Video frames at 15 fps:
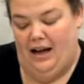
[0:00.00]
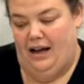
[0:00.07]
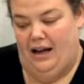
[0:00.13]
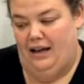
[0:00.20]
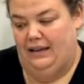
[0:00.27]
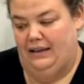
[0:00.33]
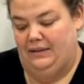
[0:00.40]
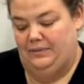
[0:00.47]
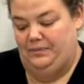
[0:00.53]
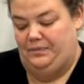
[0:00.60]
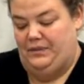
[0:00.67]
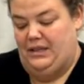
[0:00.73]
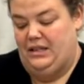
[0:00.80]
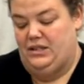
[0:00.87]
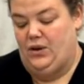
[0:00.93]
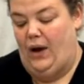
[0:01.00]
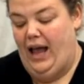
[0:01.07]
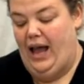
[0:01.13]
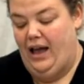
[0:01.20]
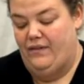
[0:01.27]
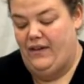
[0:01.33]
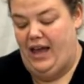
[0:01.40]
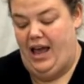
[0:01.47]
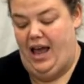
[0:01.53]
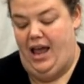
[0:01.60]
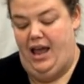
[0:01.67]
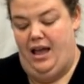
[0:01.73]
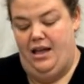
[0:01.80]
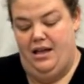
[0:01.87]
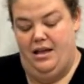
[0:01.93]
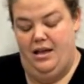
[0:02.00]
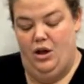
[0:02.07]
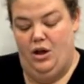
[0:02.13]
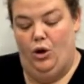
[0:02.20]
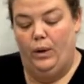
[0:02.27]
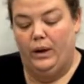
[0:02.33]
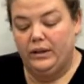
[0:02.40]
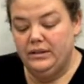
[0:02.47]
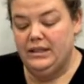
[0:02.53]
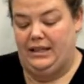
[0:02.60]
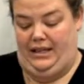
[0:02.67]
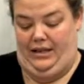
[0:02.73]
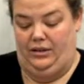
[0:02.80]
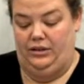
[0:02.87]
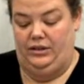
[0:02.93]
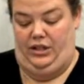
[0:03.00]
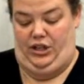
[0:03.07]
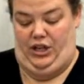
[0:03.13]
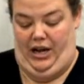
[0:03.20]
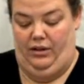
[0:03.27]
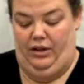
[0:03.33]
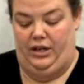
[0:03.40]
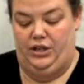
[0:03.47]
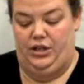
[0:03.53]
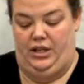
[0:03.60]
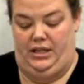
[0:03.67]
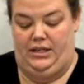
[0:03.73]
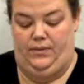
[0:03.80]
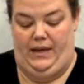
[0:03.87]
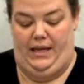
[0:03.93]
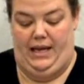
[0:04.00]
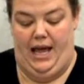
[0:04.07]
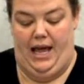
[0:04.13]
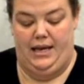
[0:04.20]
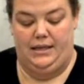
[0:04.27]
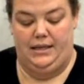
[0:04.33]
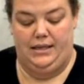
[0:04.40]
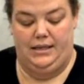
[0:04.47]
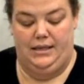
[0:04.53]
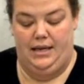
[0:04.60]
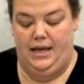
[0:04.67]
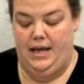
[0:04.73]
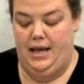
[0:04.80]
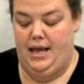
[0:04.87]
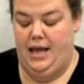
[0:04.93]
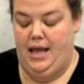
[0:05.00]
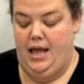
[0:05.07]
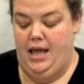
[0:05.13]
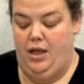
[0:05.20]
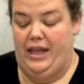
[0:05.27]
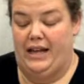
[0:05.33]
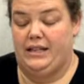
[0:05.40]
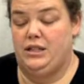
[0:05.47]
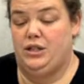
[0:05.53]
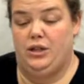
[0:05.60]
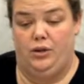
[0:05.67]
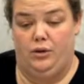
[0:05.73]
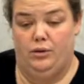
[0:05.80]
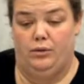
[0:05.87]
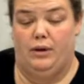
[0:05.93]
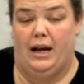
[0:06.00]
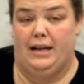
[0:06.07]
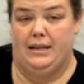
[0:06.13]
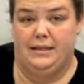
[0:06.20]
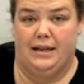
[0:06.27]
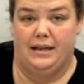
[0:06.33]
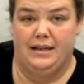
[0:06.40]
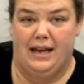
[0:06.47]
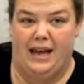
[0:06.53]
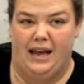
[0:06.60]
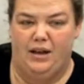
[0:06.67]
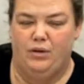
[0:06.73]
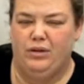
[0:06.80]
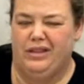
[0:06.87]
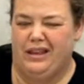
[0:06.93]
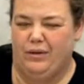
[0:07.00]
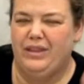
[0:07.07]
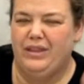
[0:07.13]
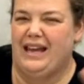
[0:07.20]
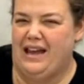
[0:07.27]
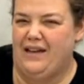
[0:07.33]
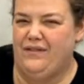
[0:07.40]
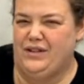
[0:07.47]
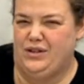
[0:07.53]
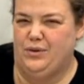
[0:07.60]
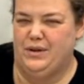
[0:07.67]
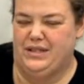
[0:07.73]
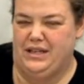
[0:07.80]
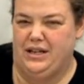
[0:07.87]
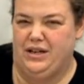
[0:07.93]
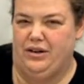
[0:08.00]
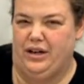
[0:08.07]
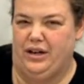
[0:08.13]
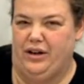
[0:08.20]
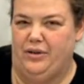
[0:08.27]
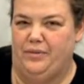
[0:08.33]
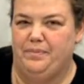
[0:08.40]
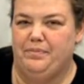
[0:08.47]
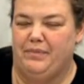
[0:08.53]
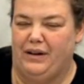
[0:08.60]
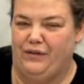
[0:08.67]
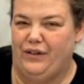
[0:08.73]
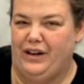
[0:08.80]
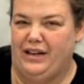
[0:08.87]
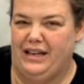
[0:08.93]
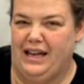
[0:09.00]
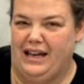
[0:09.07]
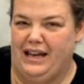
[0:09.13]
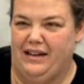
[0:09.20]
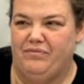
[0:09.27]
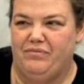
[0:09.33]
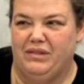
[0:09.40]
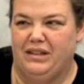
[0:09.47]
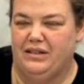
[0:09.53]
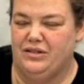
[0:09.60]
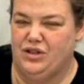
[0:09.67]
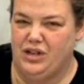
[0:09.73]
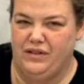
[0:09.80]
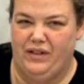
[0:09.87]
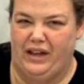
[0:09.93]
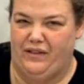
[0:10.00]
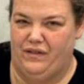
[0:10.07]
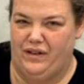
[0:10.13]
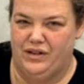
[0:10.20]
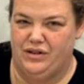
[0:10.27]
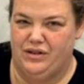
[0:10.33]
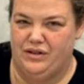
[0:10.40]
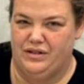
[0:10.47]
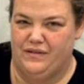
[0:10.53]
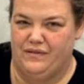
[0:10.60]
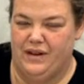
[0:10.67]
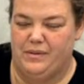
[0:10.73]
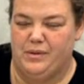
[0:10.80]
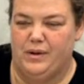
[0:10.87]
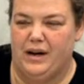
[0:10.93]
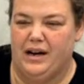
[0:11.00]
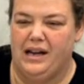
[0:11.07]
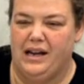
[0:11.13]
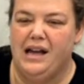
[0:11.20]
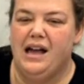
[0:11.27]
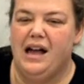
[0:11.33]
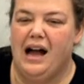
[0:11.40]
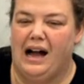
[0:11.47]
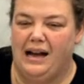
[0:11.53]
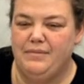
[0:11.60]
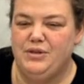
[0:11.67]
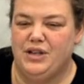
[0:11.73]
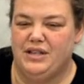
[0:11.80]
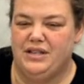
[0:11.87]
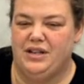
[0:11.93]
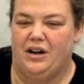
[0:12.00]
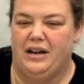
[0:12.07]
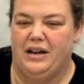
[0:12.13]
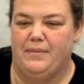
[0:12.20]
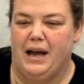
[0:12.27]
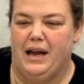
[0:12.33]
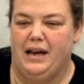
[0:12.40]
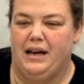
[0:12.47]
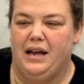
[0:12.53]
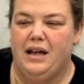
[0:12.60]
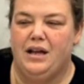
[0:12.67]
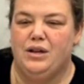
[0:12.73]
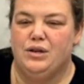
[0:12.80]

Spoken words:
So I have a Quilt Guild challenge this weekend that's due on Sunday. They gave it to us a year ago. My friend Kate, she like finished hers in February. I'm just starting mine.